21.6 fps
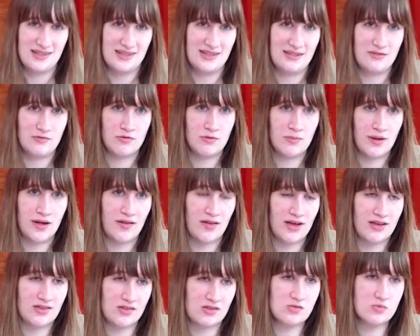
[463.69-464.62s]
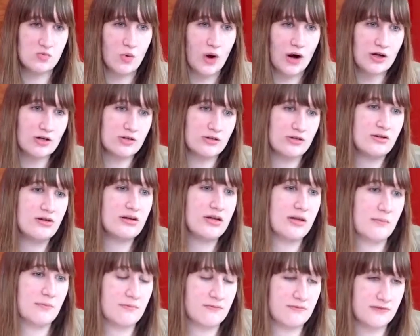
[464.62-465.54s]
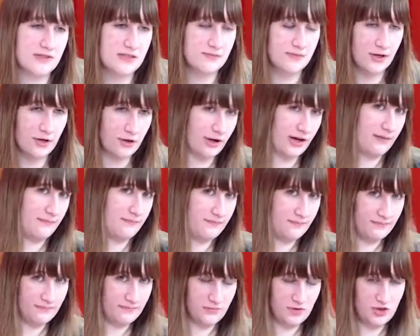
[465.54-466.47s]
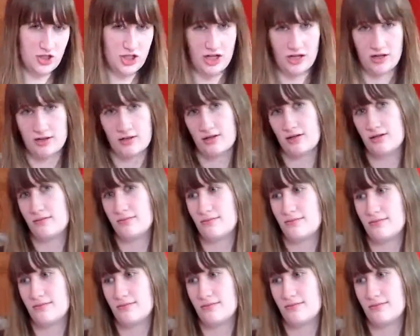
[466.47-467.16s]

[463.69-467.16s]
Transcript: Given by like this water nymph spirit chick.